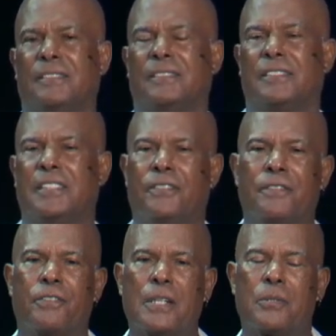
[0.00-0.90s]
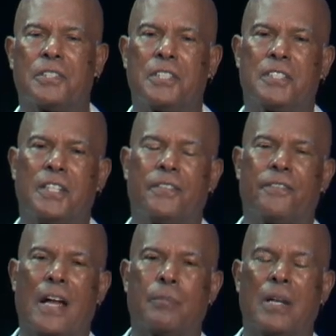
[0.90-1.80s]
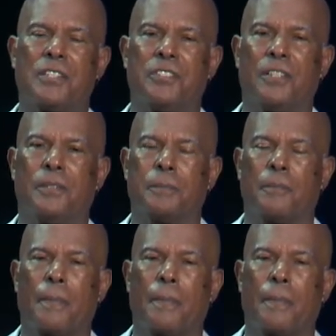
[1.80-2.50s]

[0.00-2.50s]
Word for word: It's a different frequency, it's a different vibration.